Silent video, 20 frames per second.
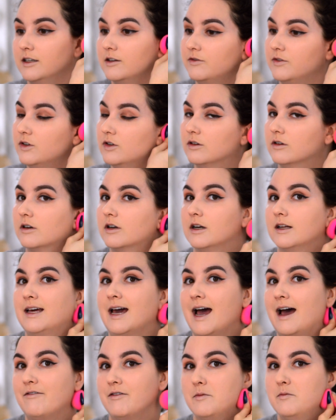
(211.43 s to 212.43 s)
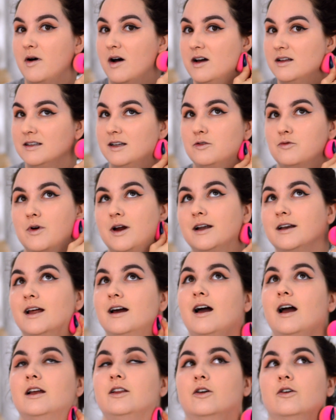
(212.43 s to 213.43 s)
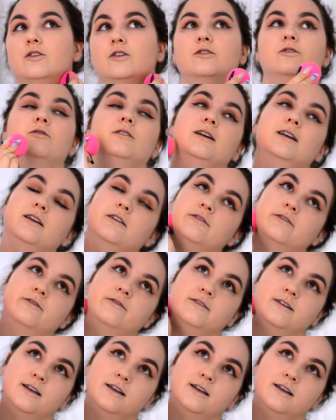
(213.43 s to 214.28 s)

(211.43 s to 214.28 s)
if you're gonna have a bun, and right now I don't know if